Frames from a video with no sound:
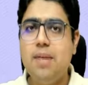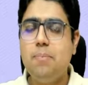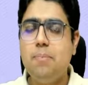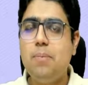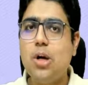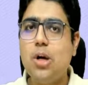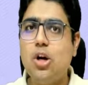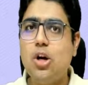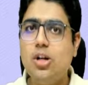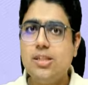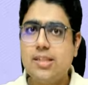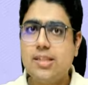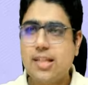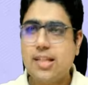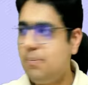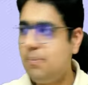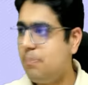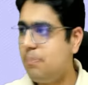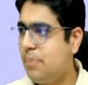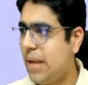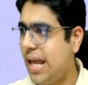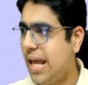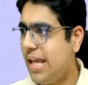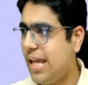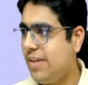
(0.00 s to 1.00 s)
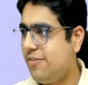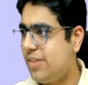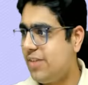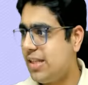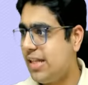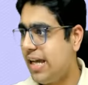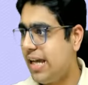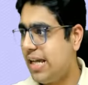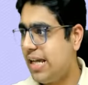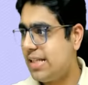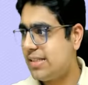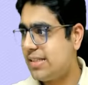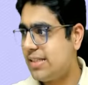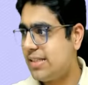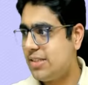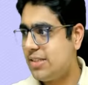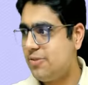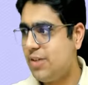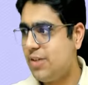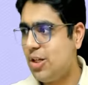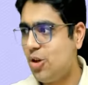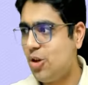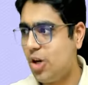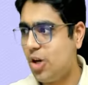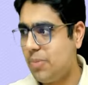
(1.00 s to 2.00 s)
Because complying with the essays
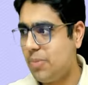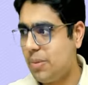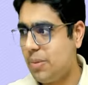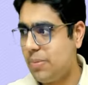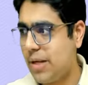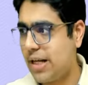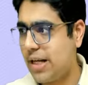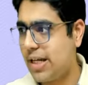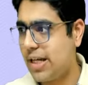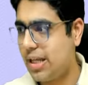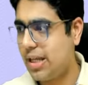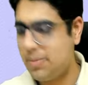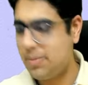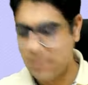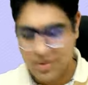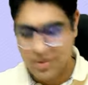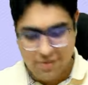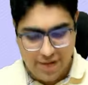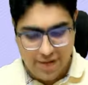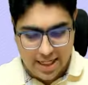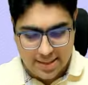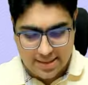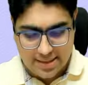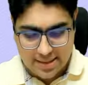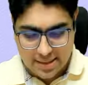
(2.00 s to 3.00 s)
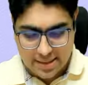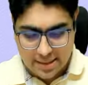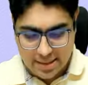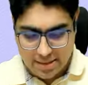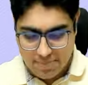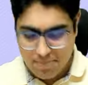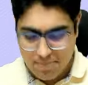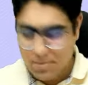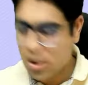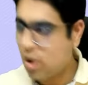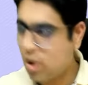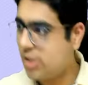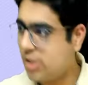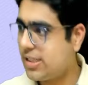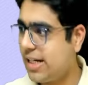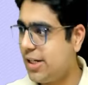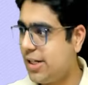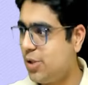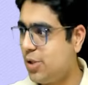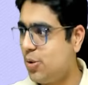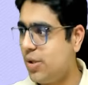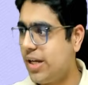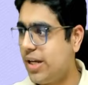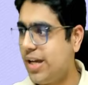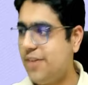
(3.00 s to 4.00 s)
will not be practicable. Why, sir? Because I
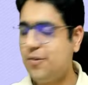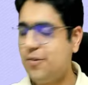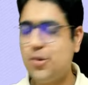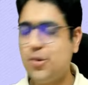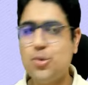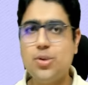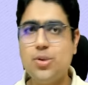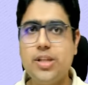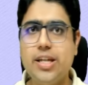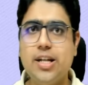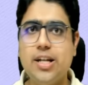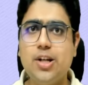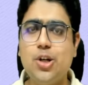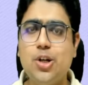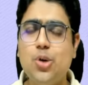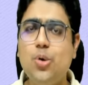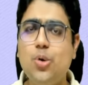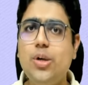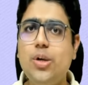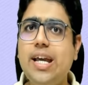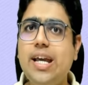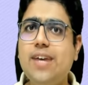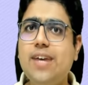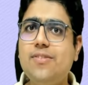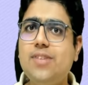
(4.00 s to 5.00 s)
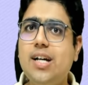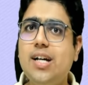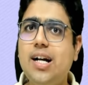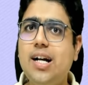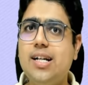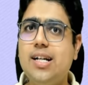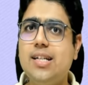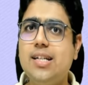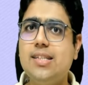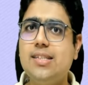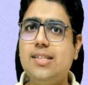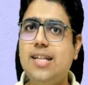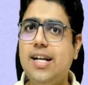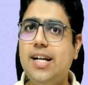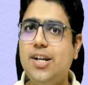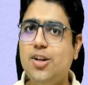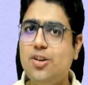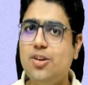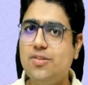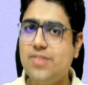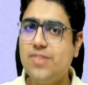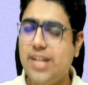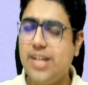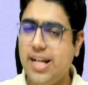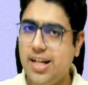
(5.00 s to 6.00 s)
don't have two things. Don't have the understanding
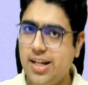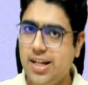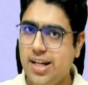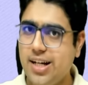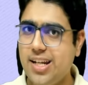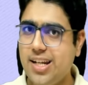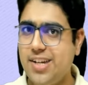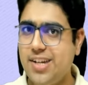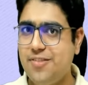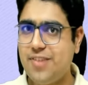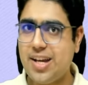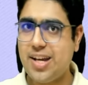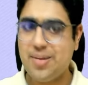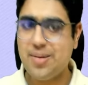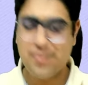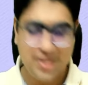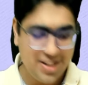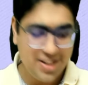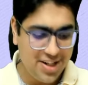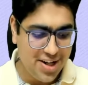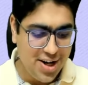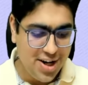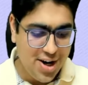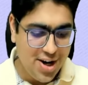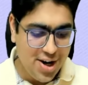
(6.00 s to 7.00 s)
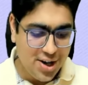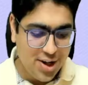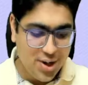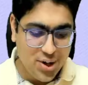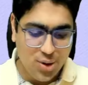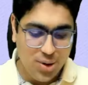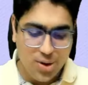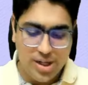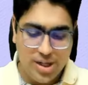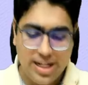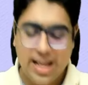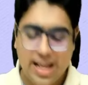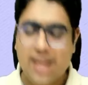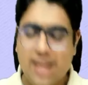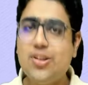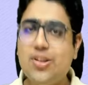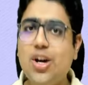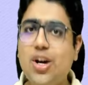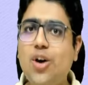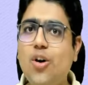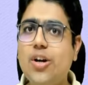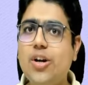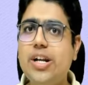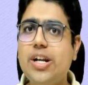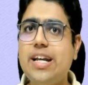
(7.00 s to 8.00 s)
of the entity environment. Don't have
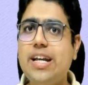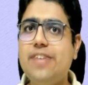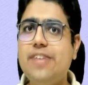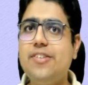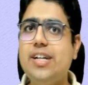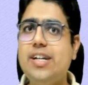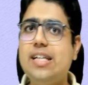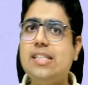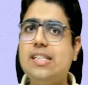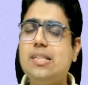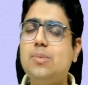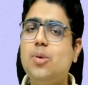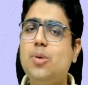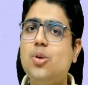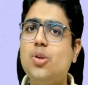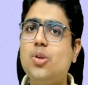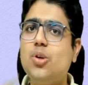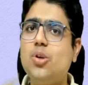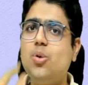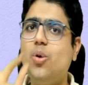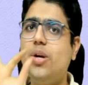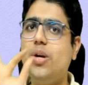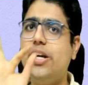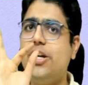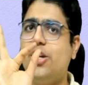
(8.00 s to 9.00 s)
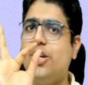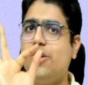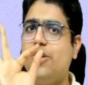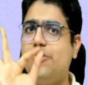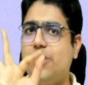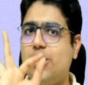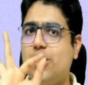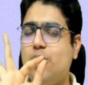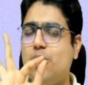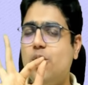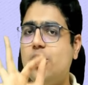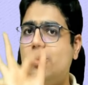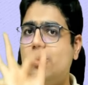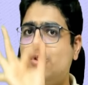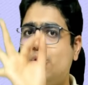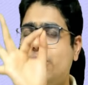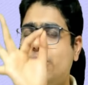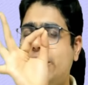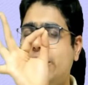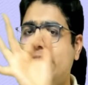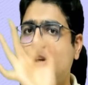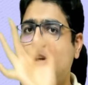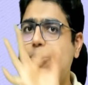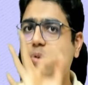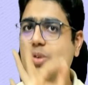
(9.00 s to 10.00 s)
the audit evidence about the quality of records. So
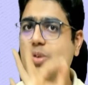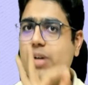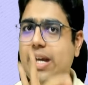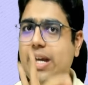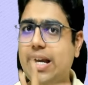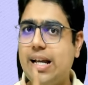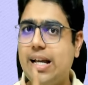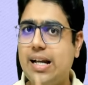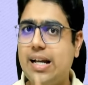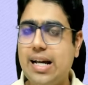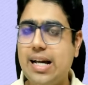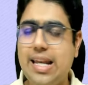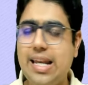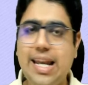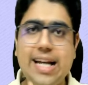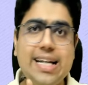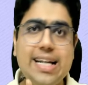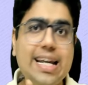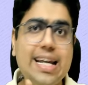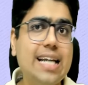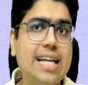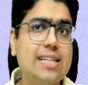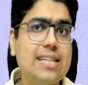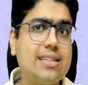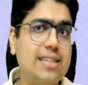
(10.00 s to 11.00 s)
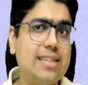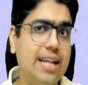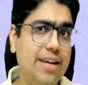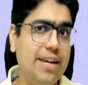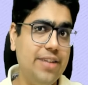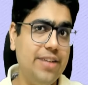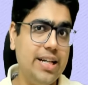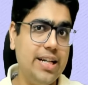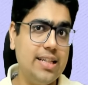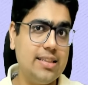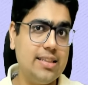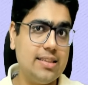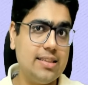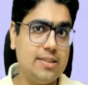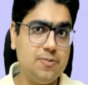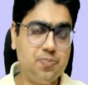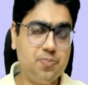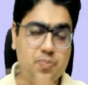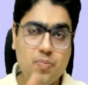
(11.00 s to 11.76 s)
need to collect extra evidence.